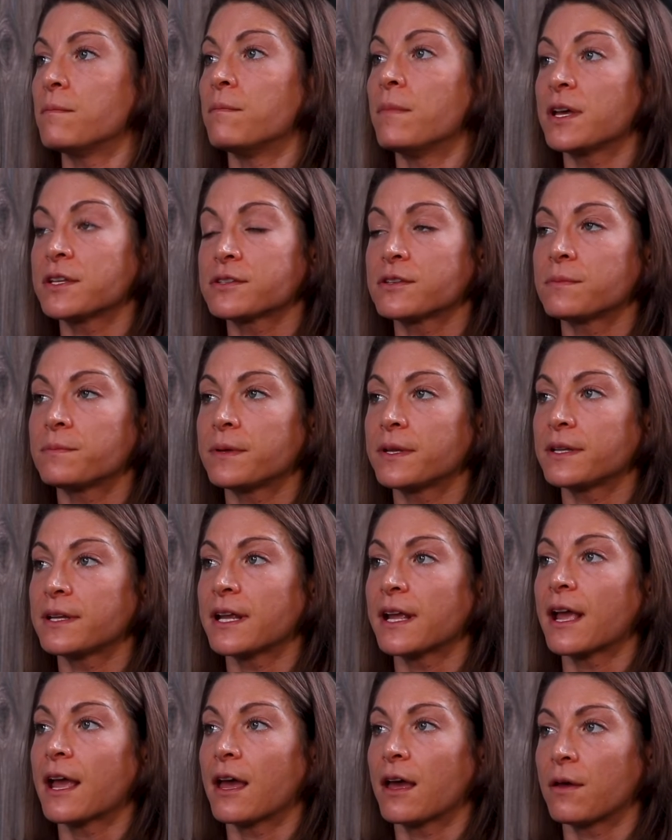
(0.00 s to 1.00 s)
Muscle
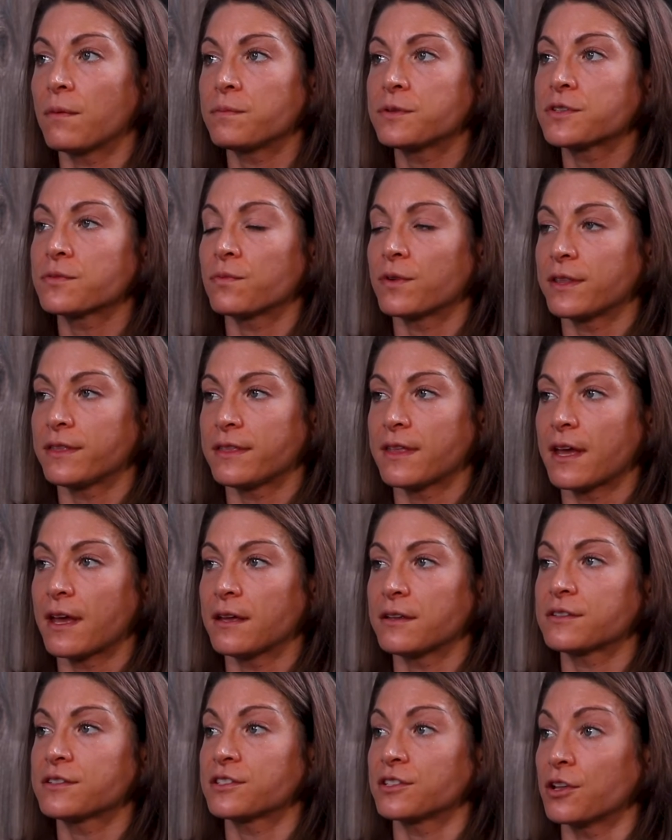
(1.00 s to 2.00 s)
building helps with
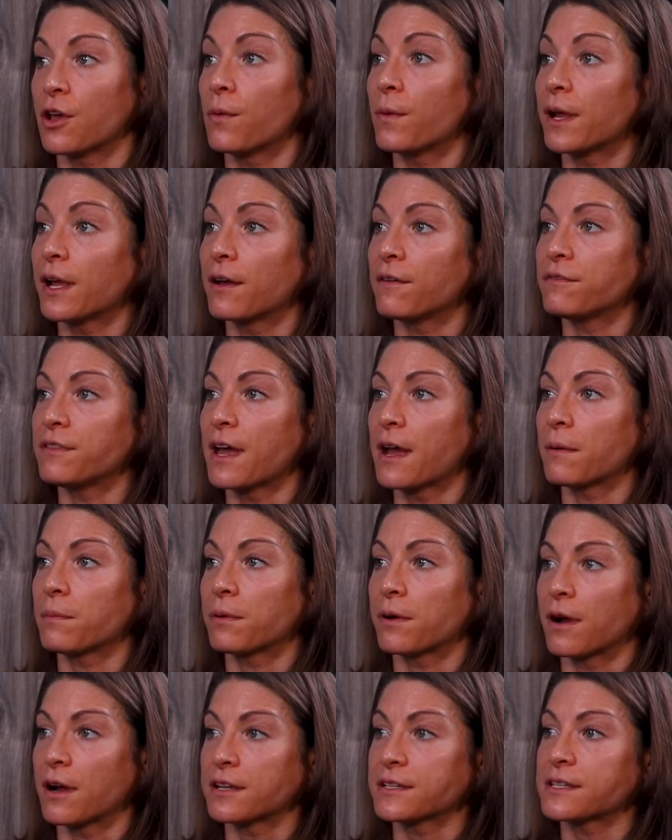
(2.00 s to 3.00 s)
the slowing of that
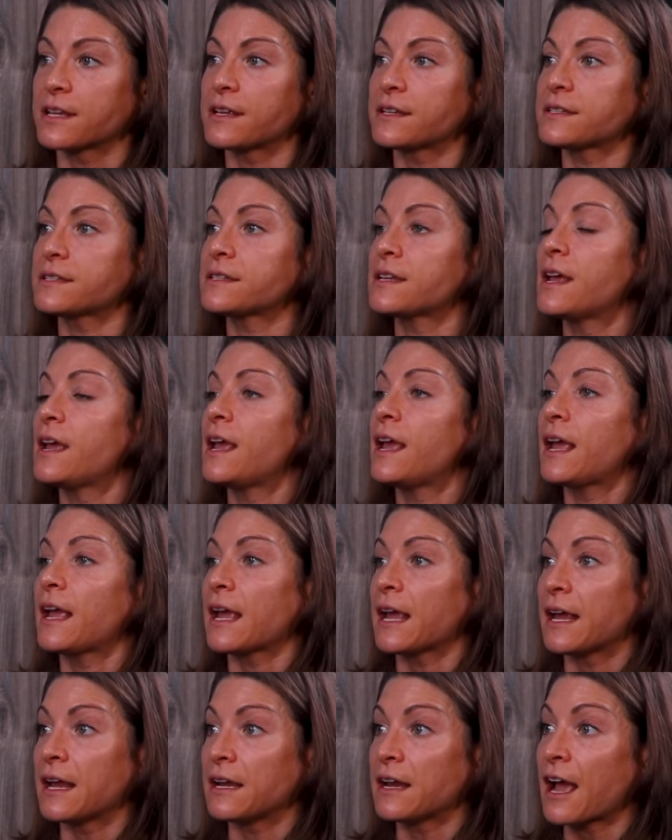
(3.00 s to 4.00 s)
process
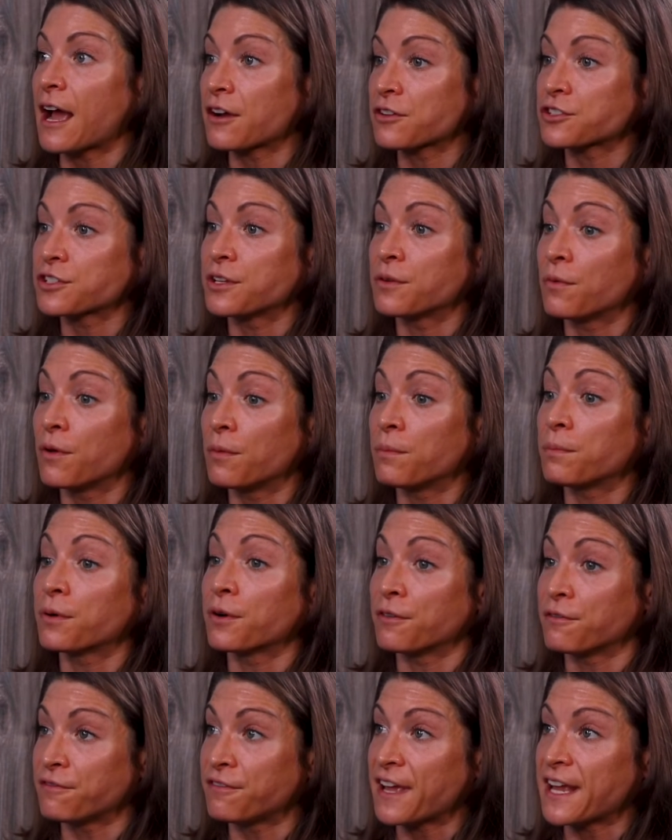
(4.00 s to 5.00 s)
and actually will
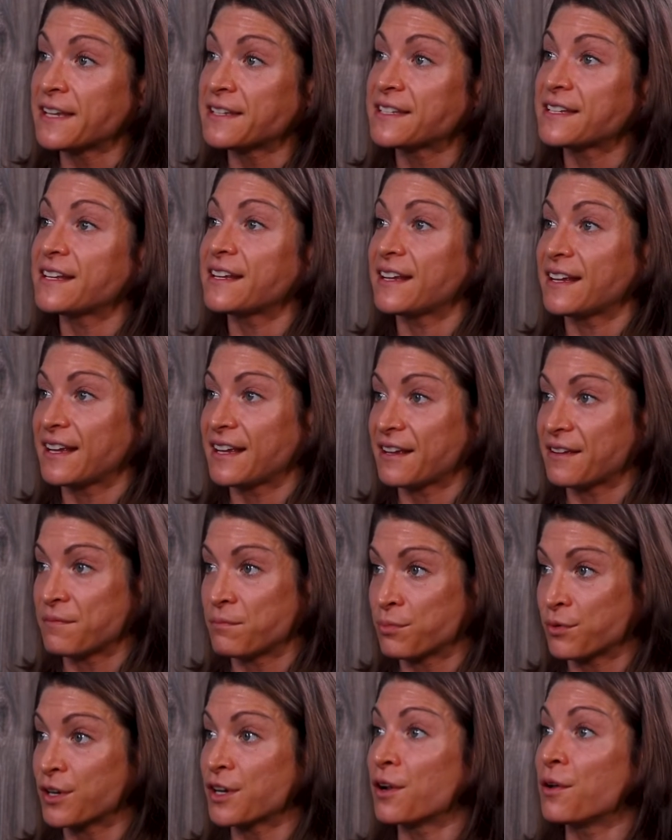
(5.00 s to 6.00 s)
prevent
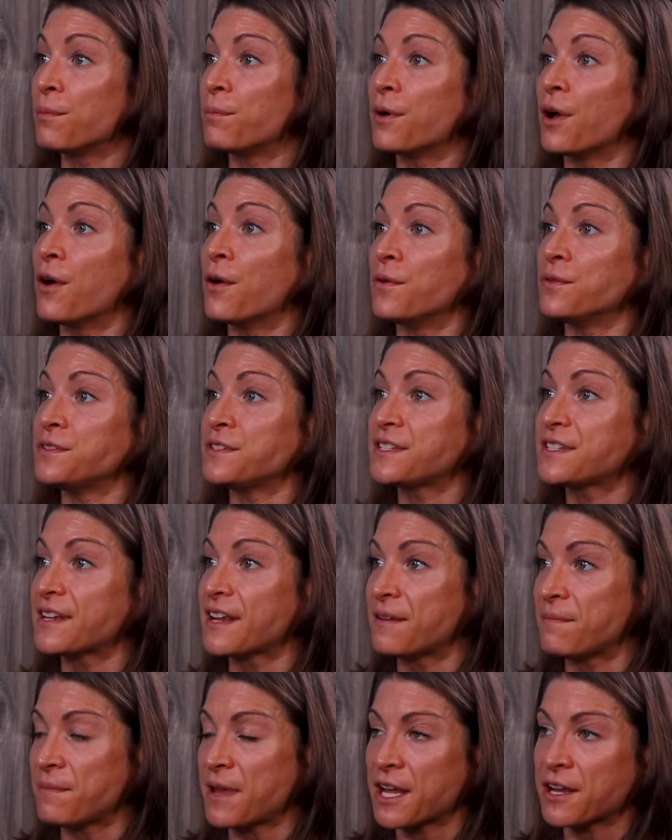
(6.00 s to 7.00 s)
brittle bones
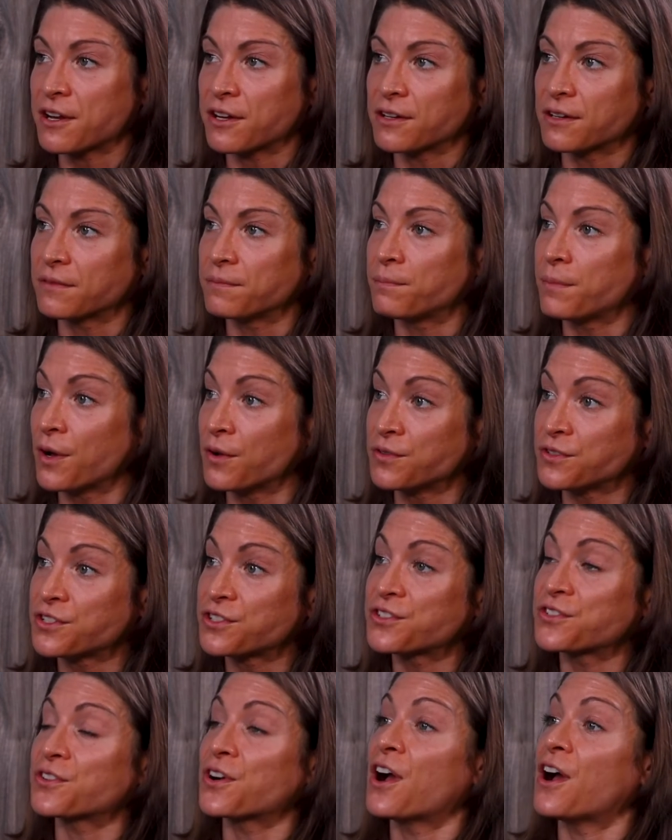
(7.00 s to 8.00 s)
and make your bones
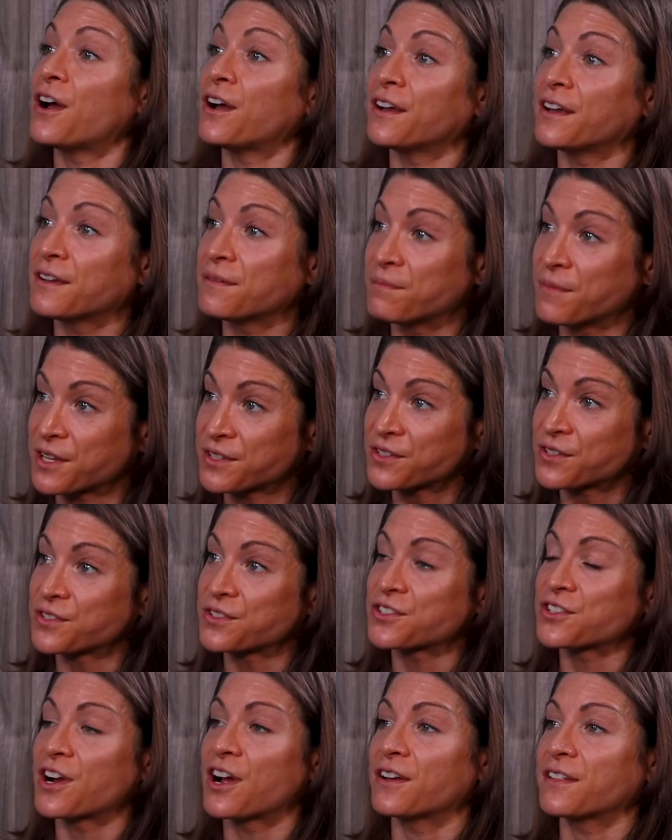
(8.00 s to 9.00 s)
strong,
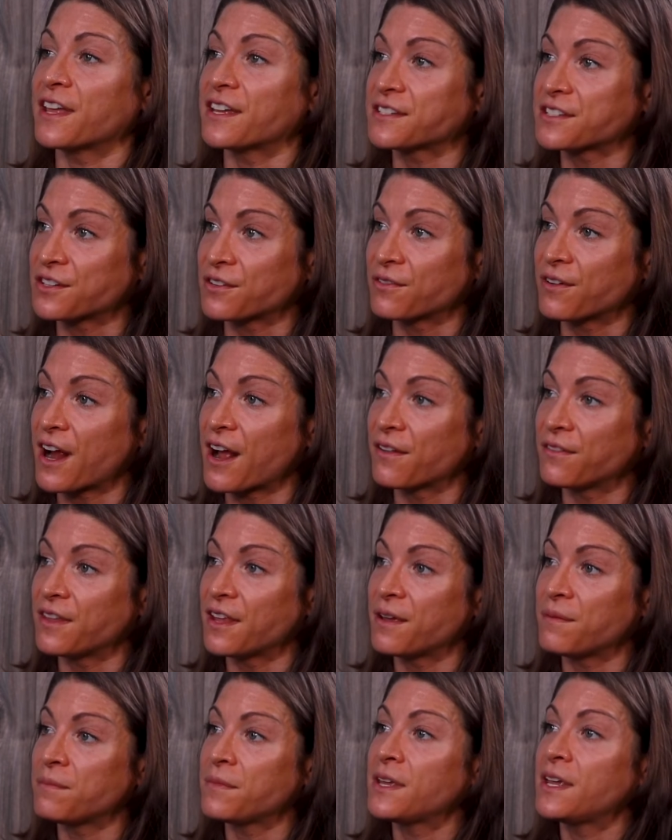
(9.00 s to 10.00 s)
muscles strong that surround
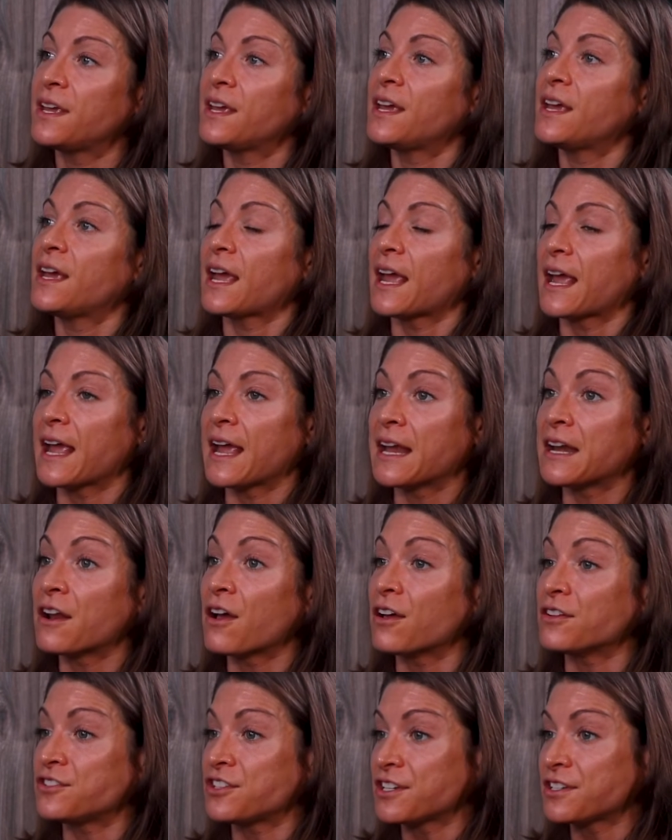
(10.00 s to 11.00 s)
them,
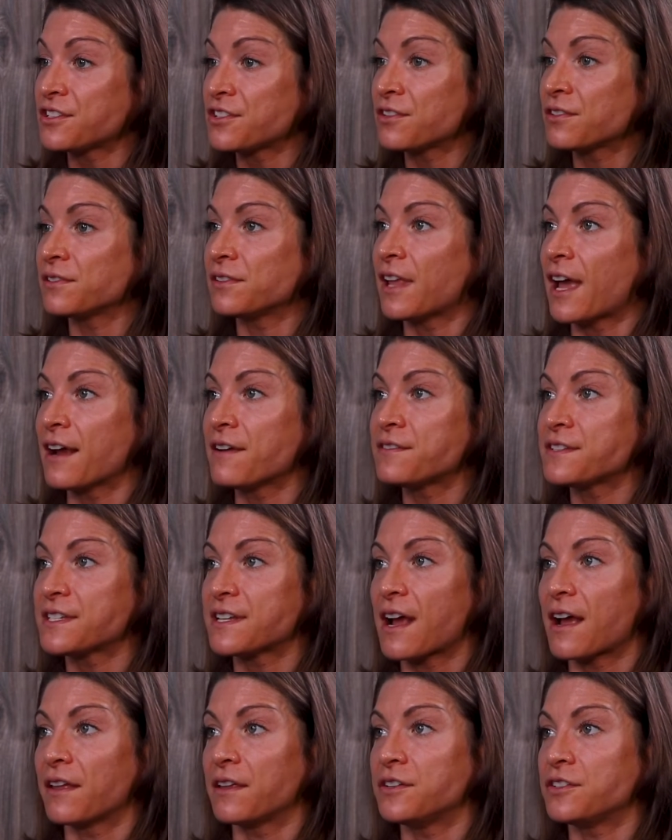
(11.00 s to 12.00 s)
and just your
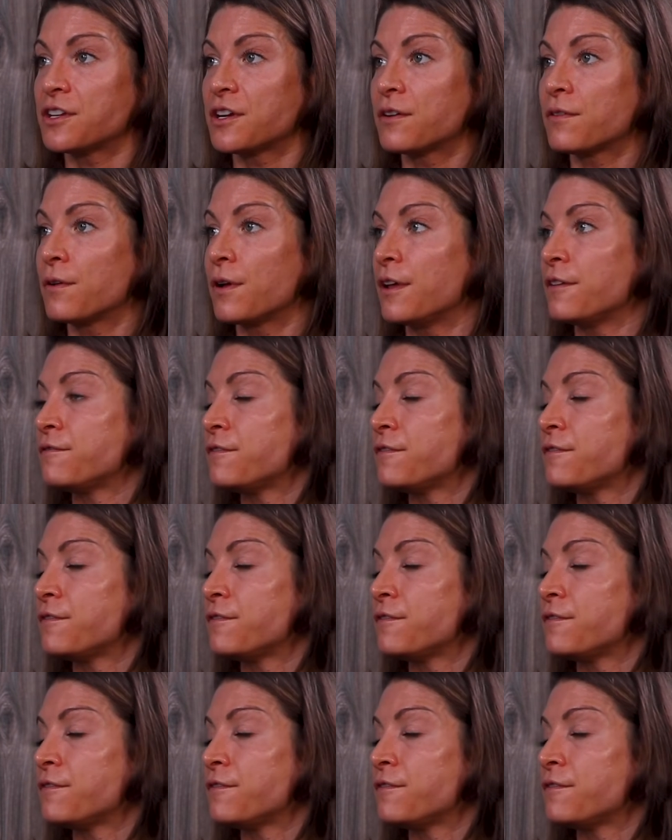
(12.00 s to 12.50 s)
lifestyle in general.